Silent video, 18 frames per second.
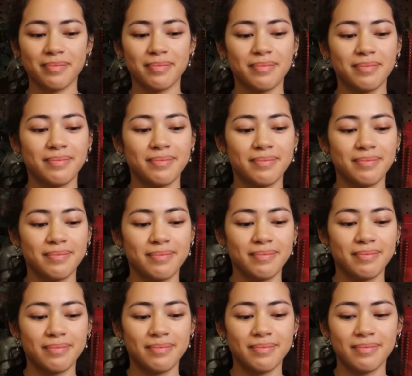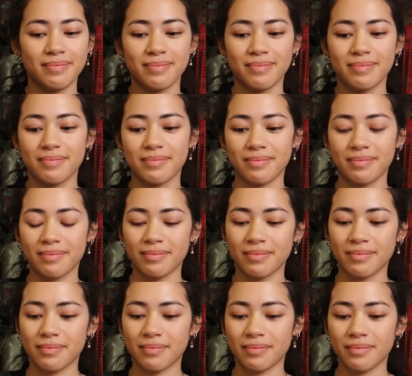
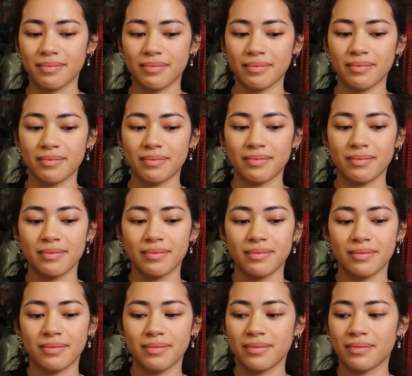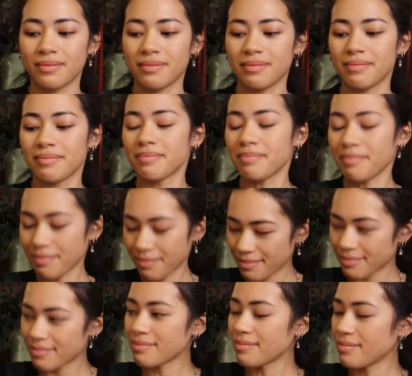
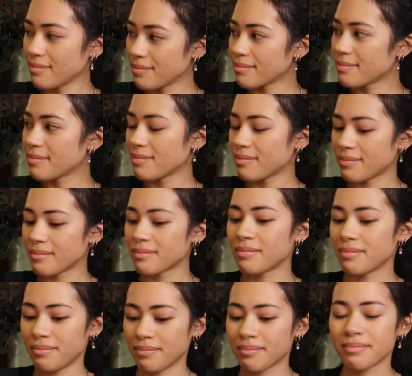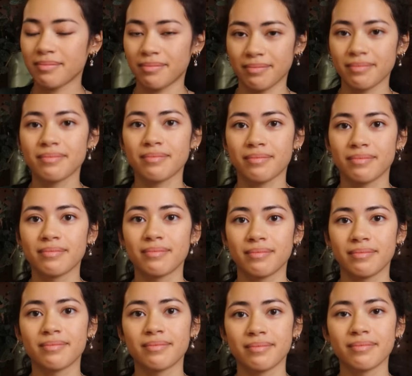
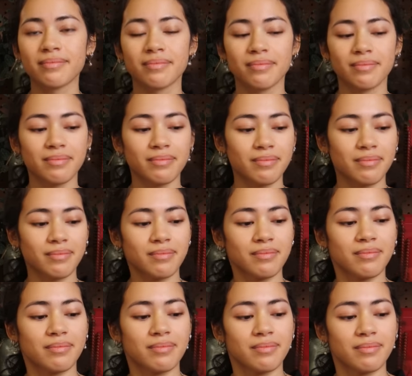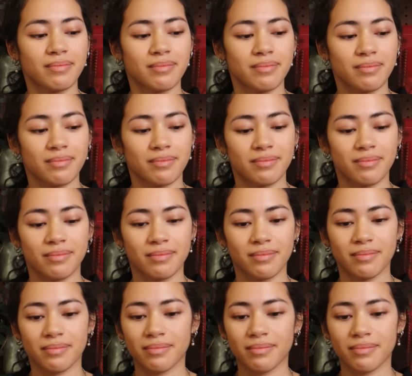(not speaking)